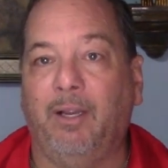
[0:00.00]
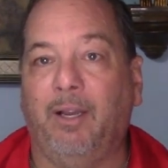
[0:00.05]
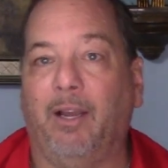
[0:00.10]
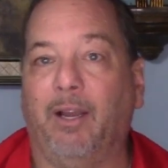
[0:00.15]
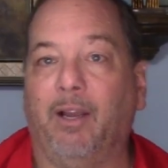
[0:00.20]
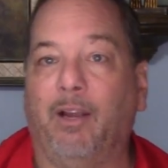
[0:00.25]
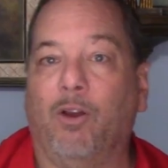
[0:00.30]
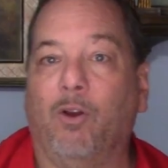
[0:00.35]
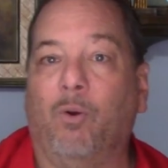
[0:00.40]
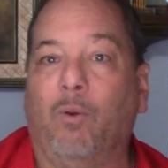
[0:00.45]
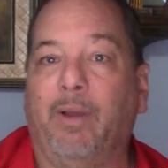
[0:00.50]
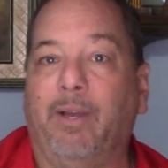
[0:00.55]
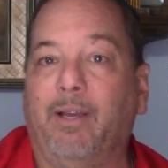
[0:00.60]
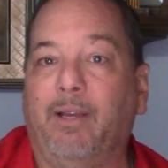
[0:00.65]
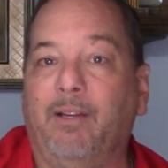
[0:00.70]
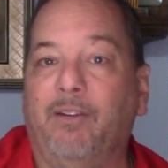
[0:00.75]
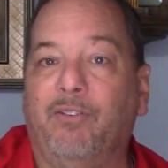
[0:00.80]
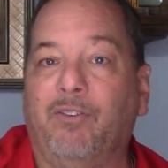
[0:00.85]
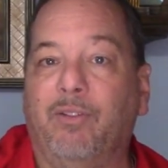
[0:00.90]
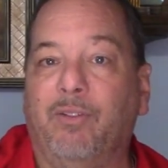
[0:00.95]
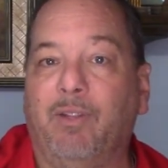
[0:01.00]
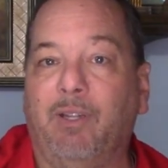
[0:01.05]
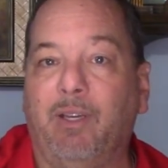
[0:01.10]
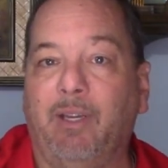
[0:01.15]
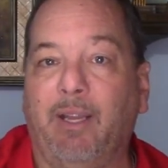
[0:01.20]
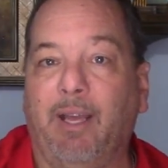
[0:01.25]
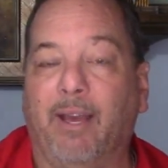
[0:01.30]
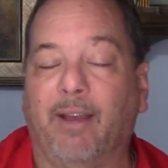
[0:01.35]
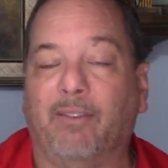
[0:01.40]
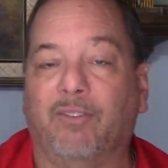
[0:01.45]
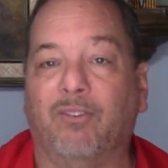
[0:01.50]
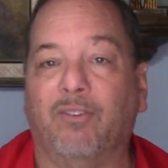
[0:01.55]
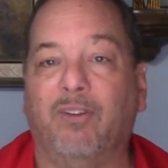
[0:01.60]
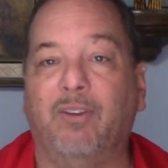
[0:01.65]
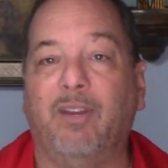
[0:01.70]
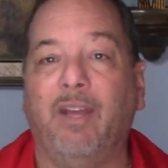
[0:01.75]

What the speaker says: and going into the next